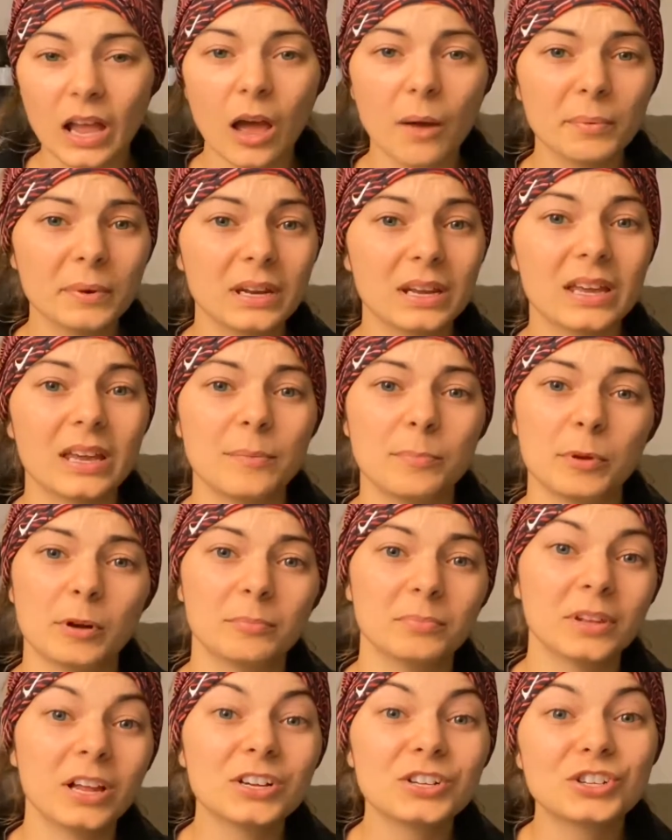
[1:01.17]
helping to keep your
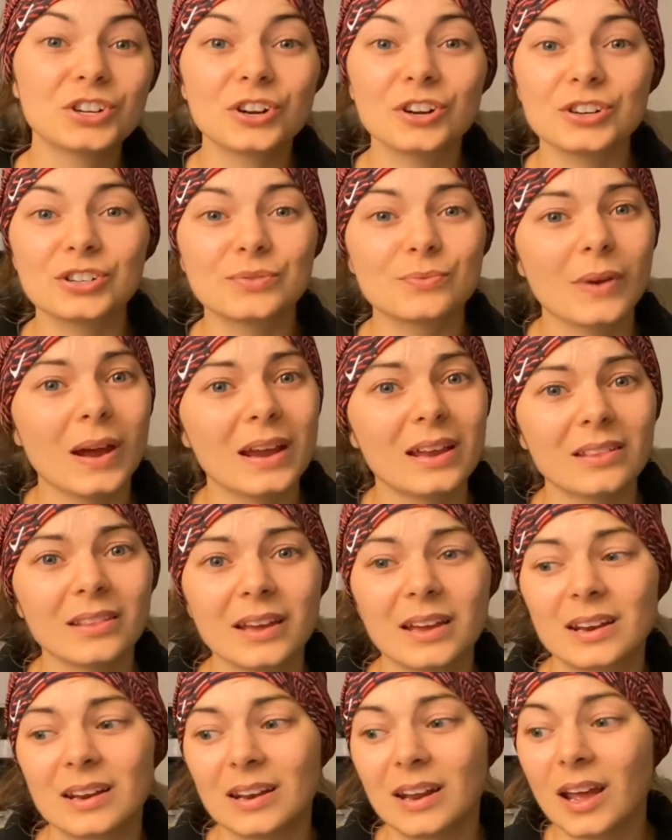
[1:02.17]
blood sugars
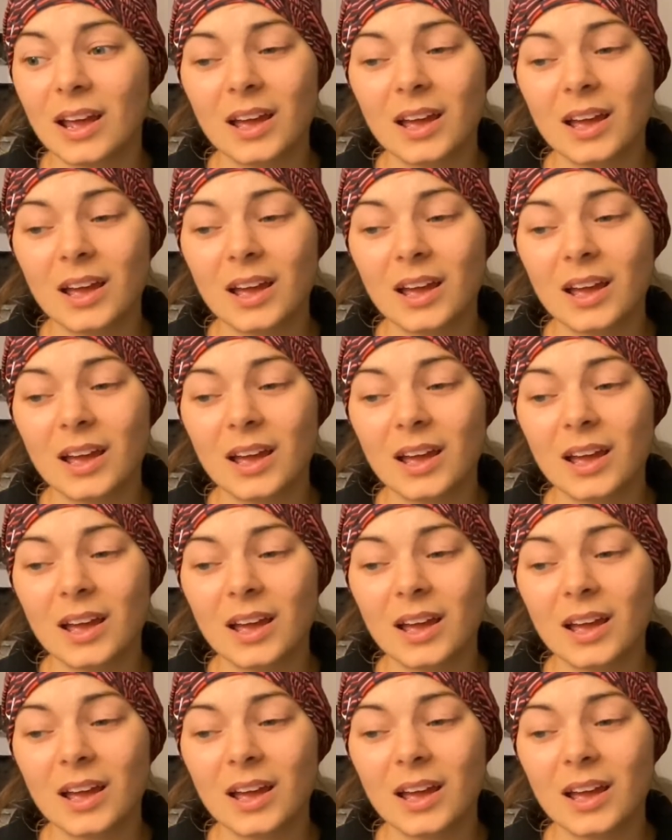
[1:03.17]
regulated,